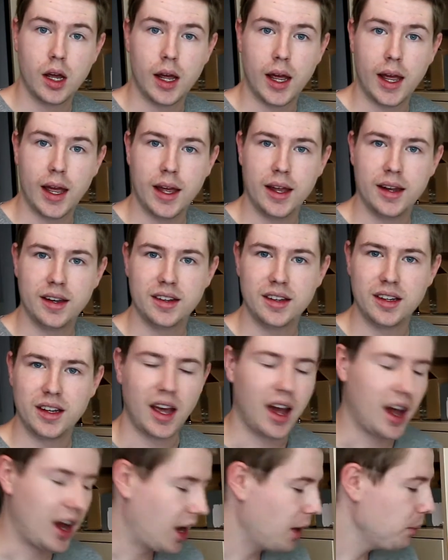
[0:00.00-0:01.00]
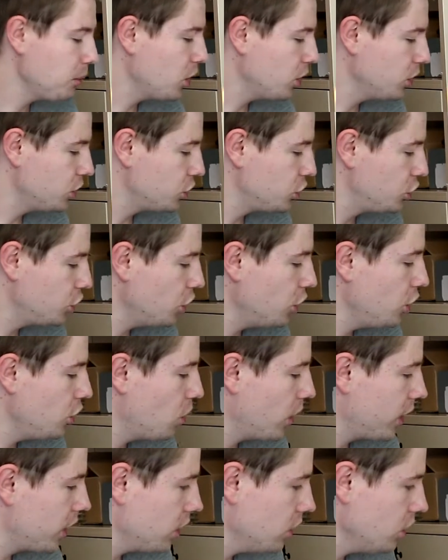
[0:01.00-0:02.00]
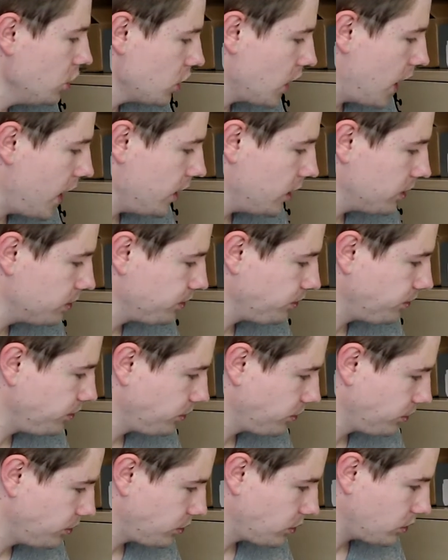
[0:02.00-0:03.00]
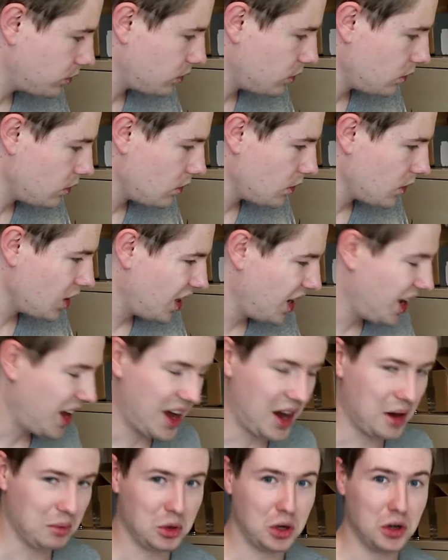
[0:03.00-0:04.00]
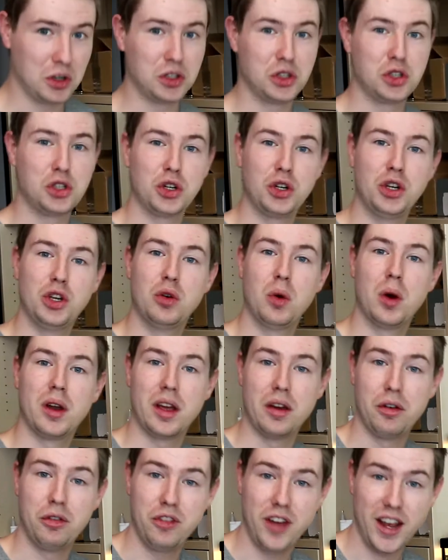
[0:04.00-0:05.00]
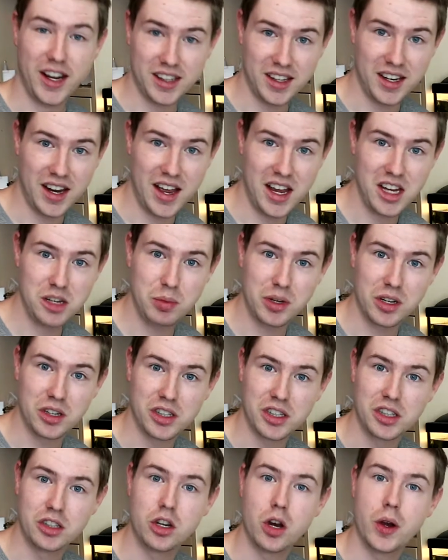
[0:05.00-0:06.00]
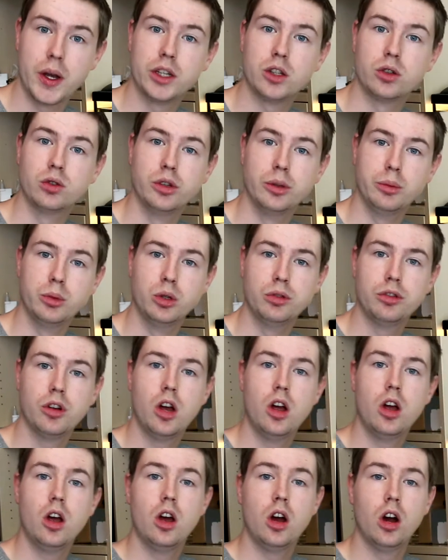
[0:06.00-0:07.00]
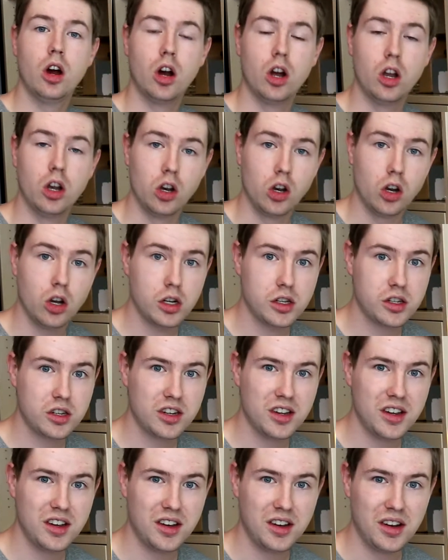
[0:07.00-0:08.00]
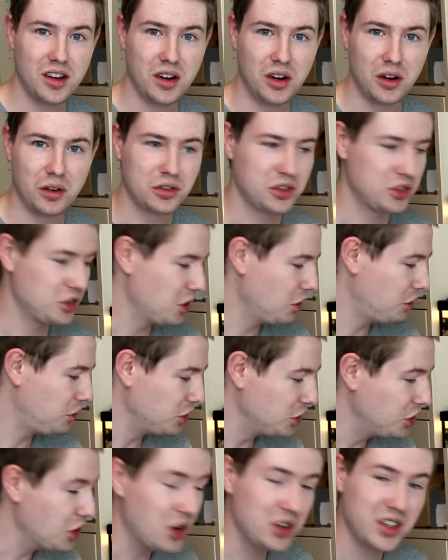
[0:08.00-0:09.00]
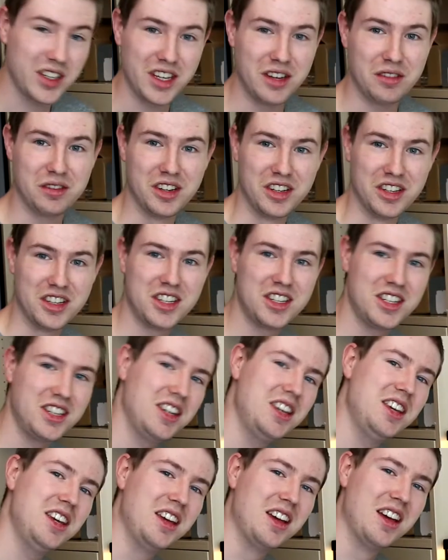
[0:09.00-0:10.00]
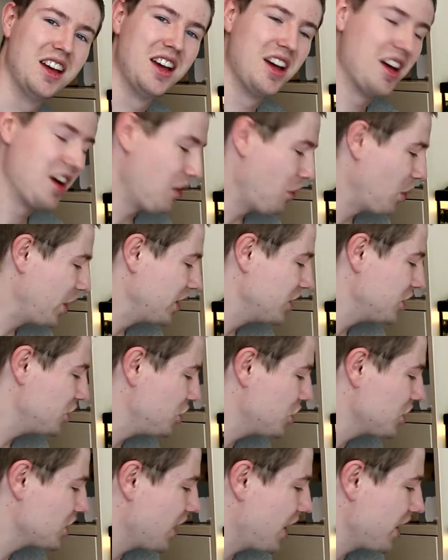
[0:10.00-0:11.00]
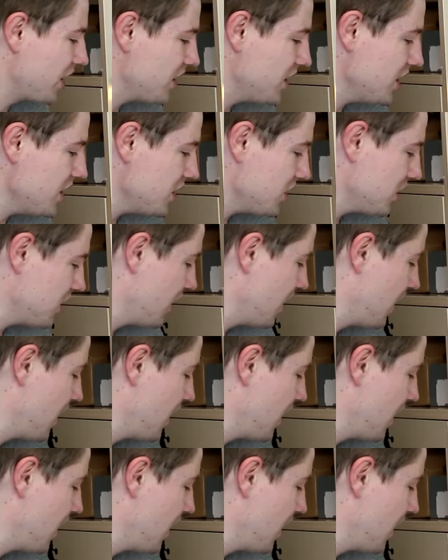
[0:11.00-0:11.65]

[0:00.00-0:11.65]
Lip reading: And I'm going to show you what it looks like. I'm going to show you what effect it has, because it's going to remove a lot of stuff you don't even see when it's just like this.